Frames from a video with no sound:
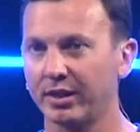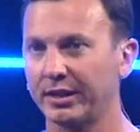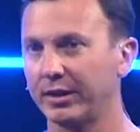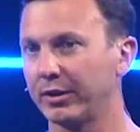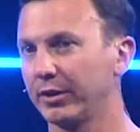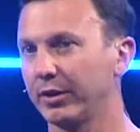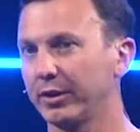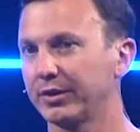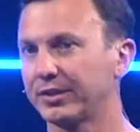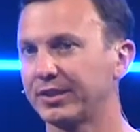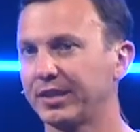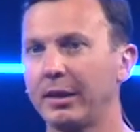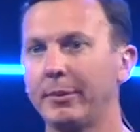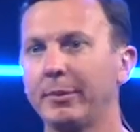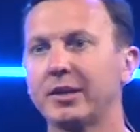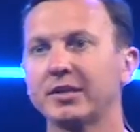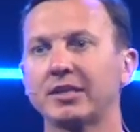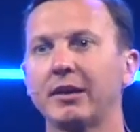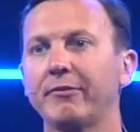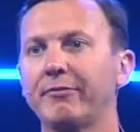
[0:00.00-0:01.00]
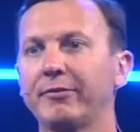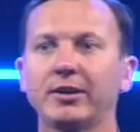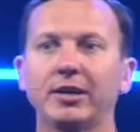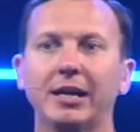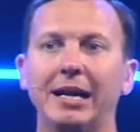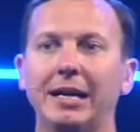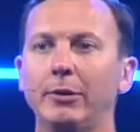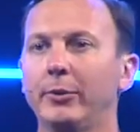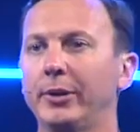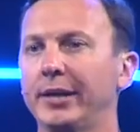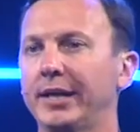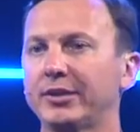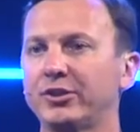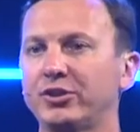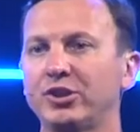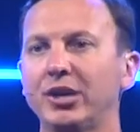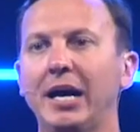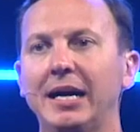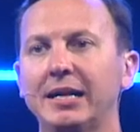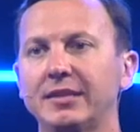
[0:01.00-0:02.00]
that earlier today because I figured I didn't want to get
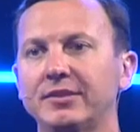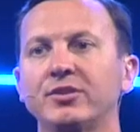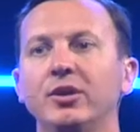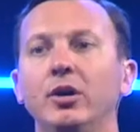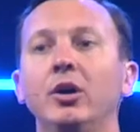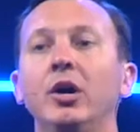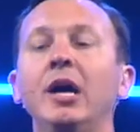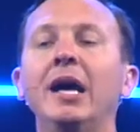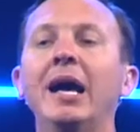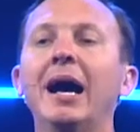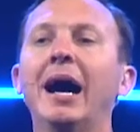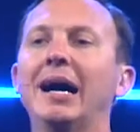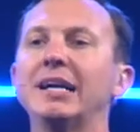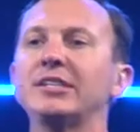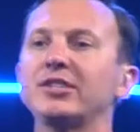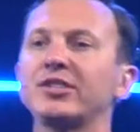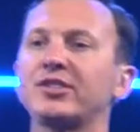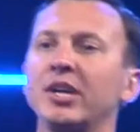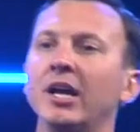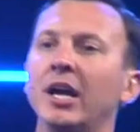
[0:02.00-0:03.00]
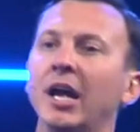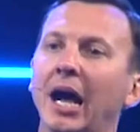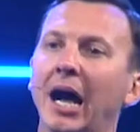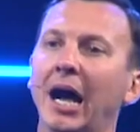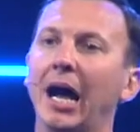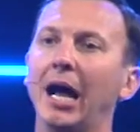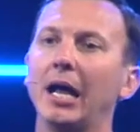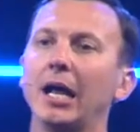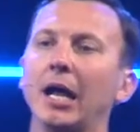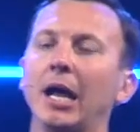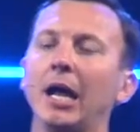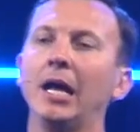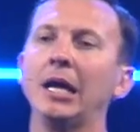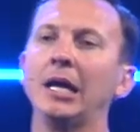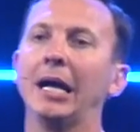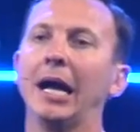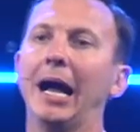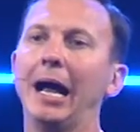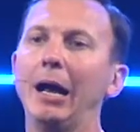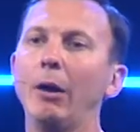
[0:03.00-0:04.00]
shot. So I just, I,
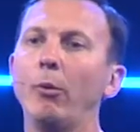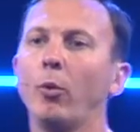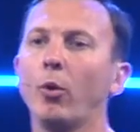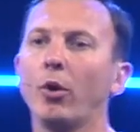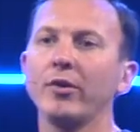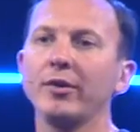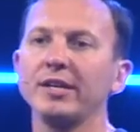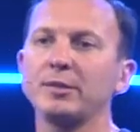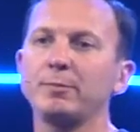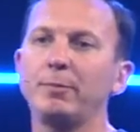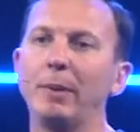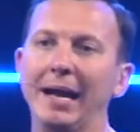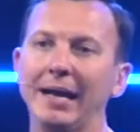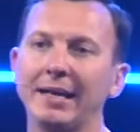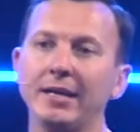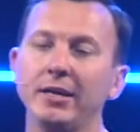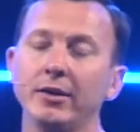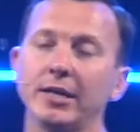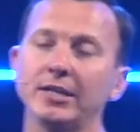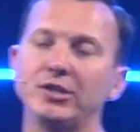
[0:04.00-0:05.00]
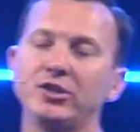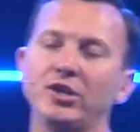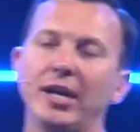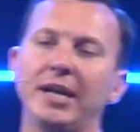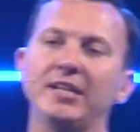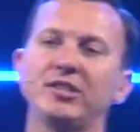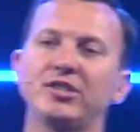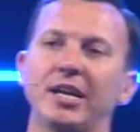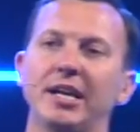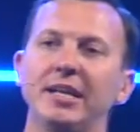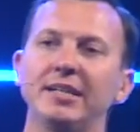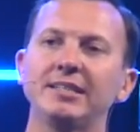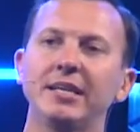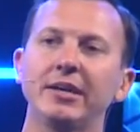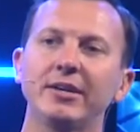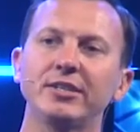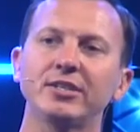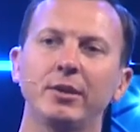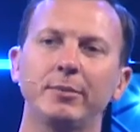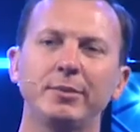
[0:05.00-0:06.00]
I wore this back here. I changed, and
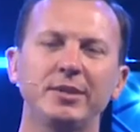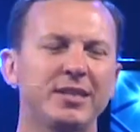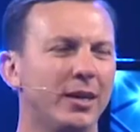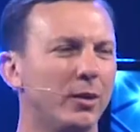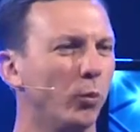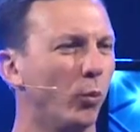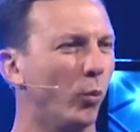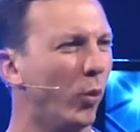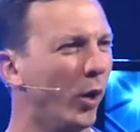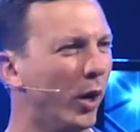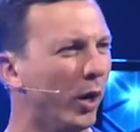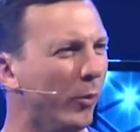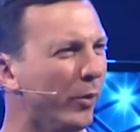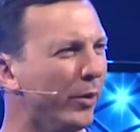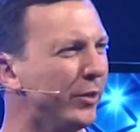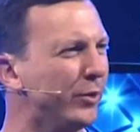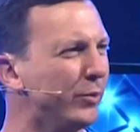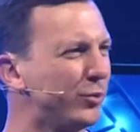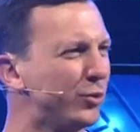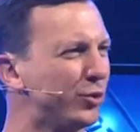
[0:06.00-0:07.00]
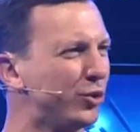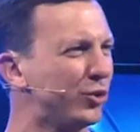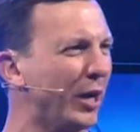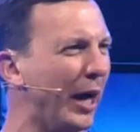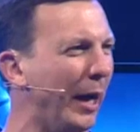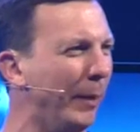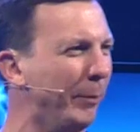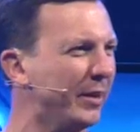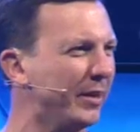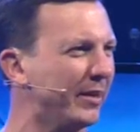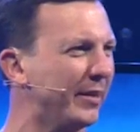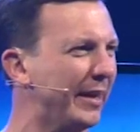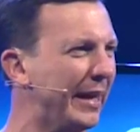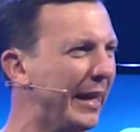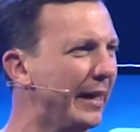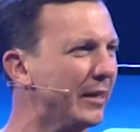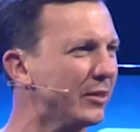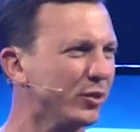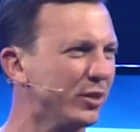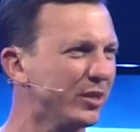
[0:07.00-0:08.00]
Terry saw me and said, Where were you shopping? They
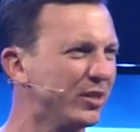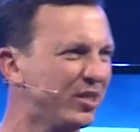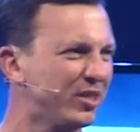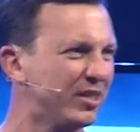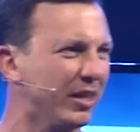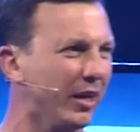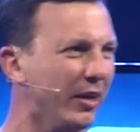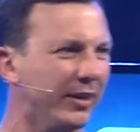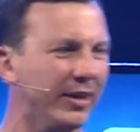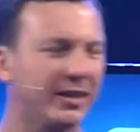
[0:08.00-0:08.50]
actually sell